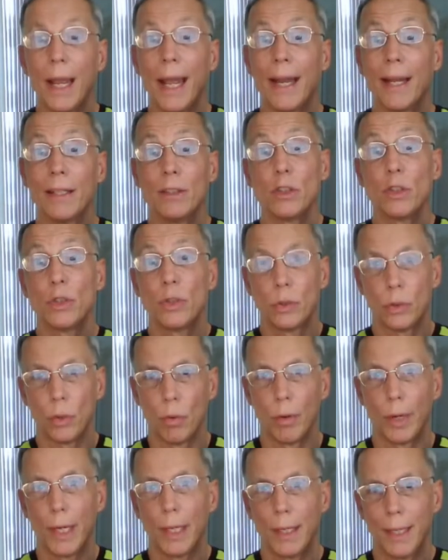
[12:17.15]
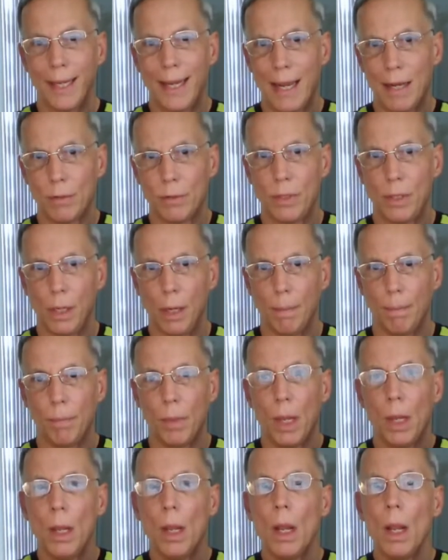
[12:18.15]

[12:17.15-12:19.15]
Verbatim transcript: and it's storing the calcium.